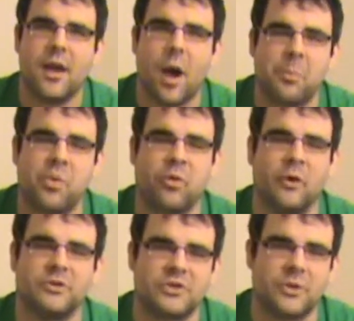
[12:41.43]

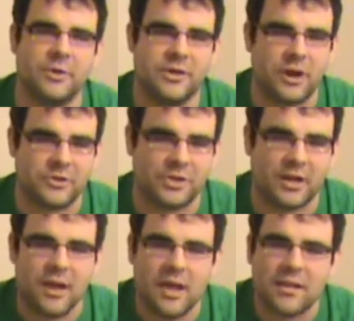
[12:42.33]
approach to a
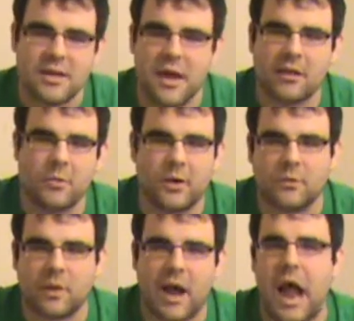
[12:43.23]
dungeon. The other ones
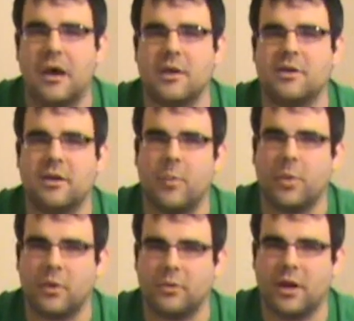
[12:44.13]
were kind of your
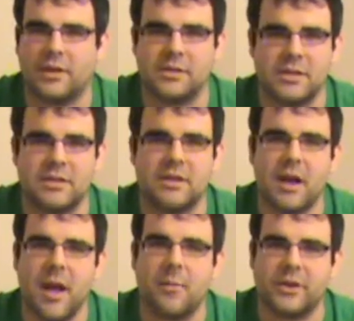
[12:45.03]
typical dungeons, you're
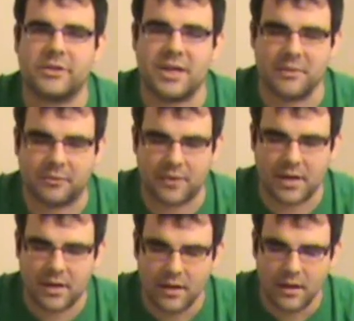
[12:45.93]
not much
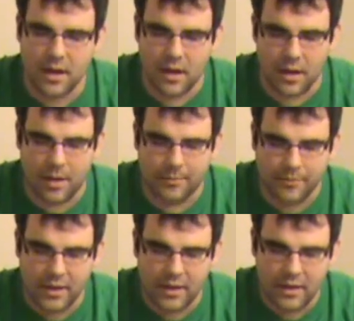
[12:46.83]
different. Um,
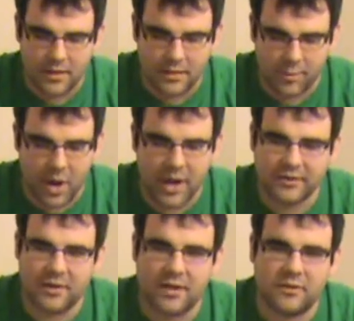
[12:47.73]
the
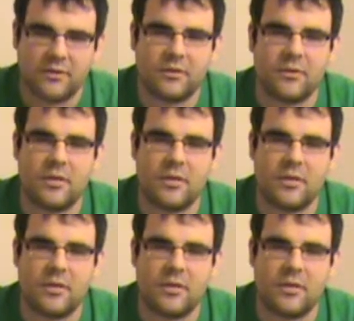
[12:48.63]
bosses,